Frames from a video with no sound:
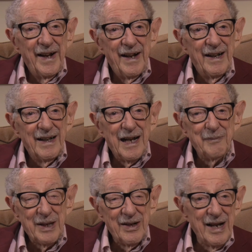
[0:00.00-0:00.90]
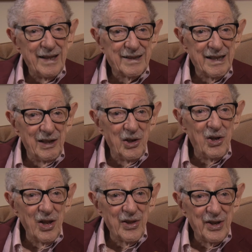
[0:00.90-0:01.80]
I better not tell
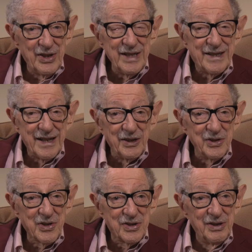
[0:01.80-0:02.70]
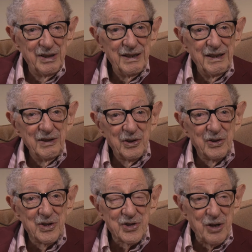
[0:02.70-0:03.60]
all of the details
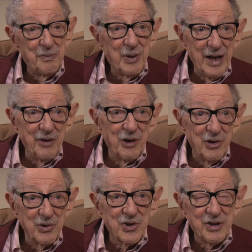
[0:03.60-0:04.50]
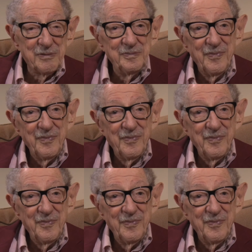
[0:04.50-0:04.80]
because they're pretty gross.